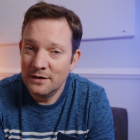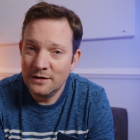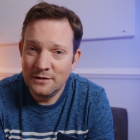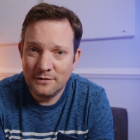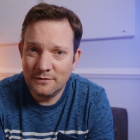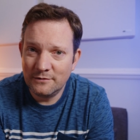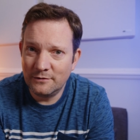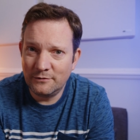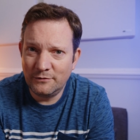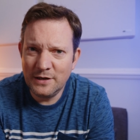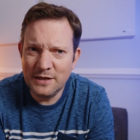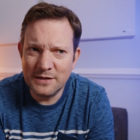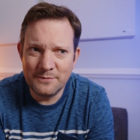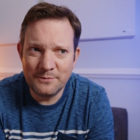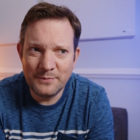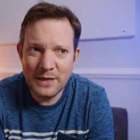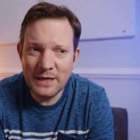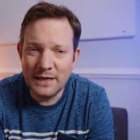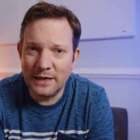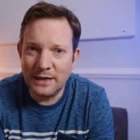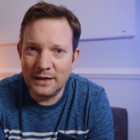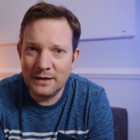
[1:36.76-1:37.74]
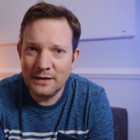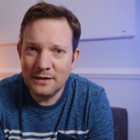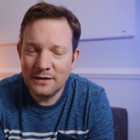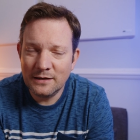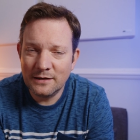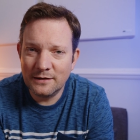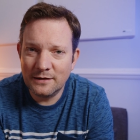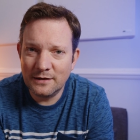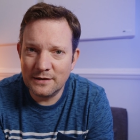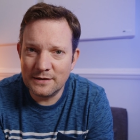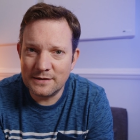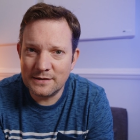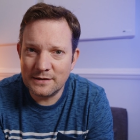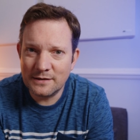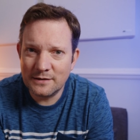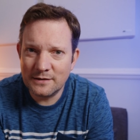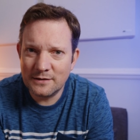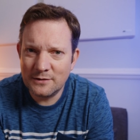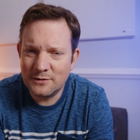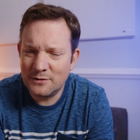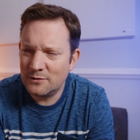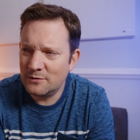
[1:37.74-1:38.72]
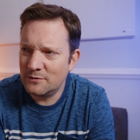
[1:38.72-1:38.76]
The reason being that,
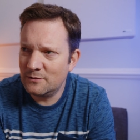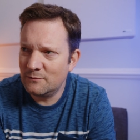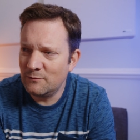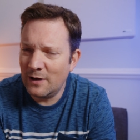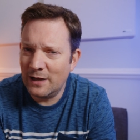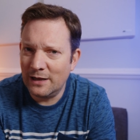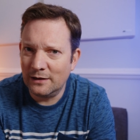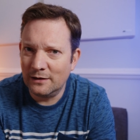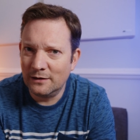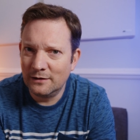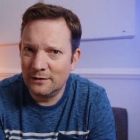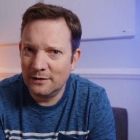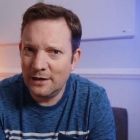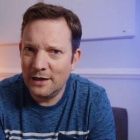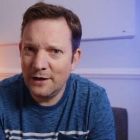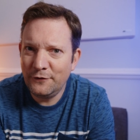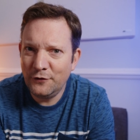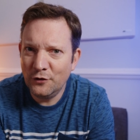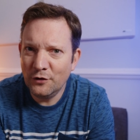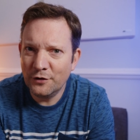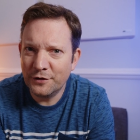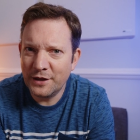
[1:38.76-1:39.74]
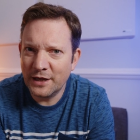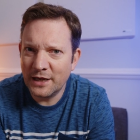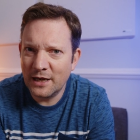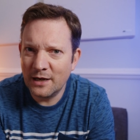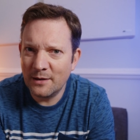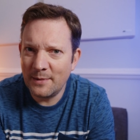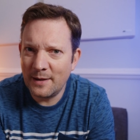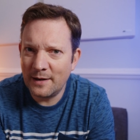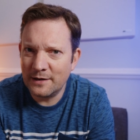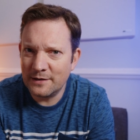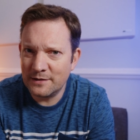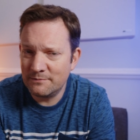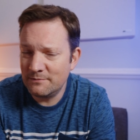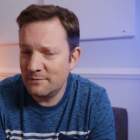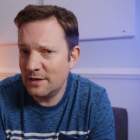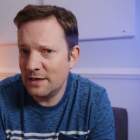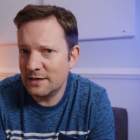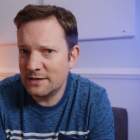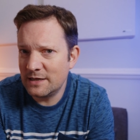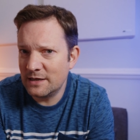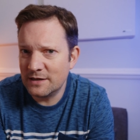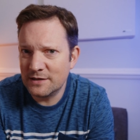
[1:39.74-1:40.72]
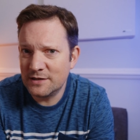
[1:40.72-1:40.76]
well, if you're thinking about, a,
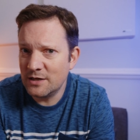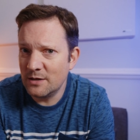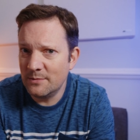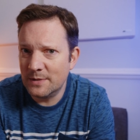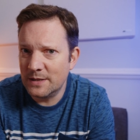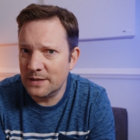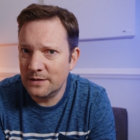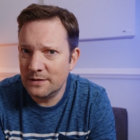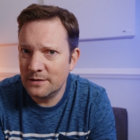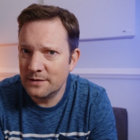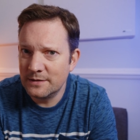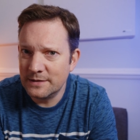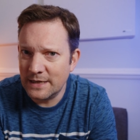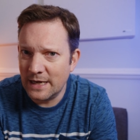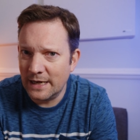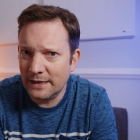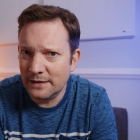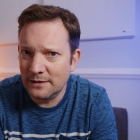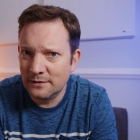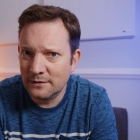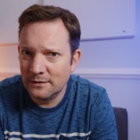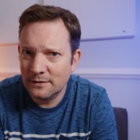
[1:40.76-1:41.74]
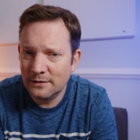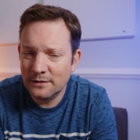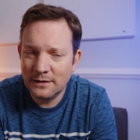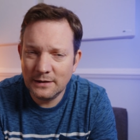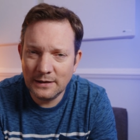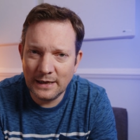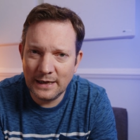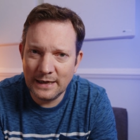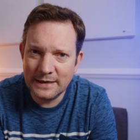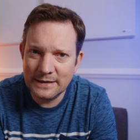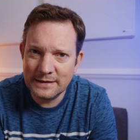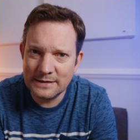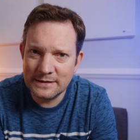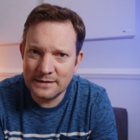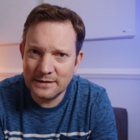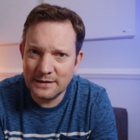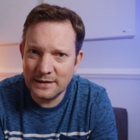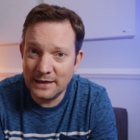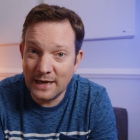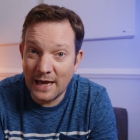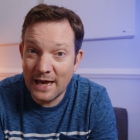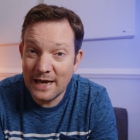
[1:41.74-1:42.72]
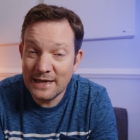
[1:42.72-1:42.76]
let's say, a summer day, and
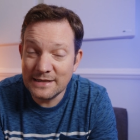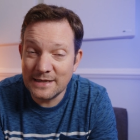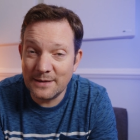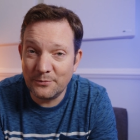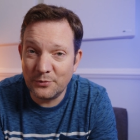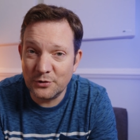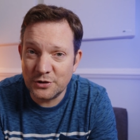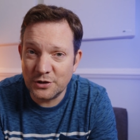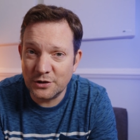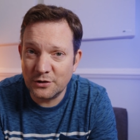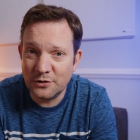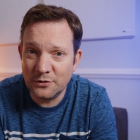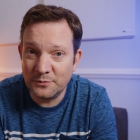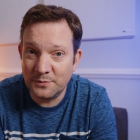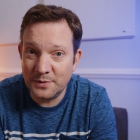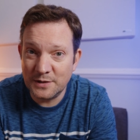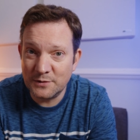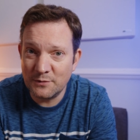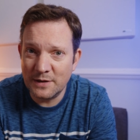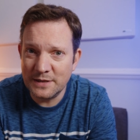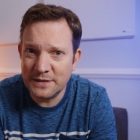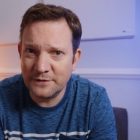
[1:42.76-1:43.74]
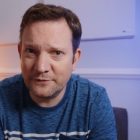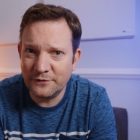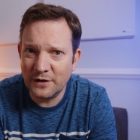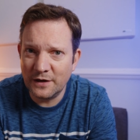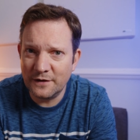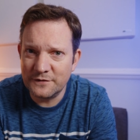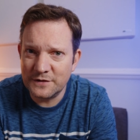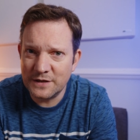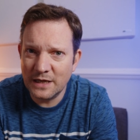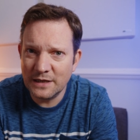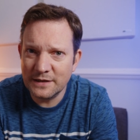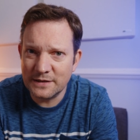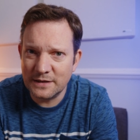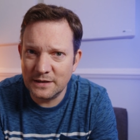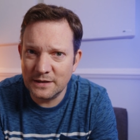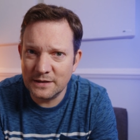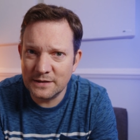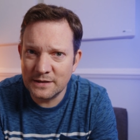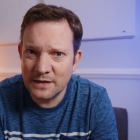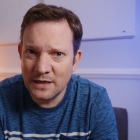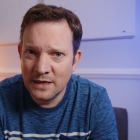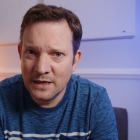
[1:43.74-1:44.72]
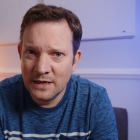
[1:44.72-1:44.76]
the air temperature could be 25
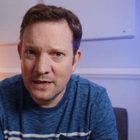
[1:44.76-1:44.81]
Celsius,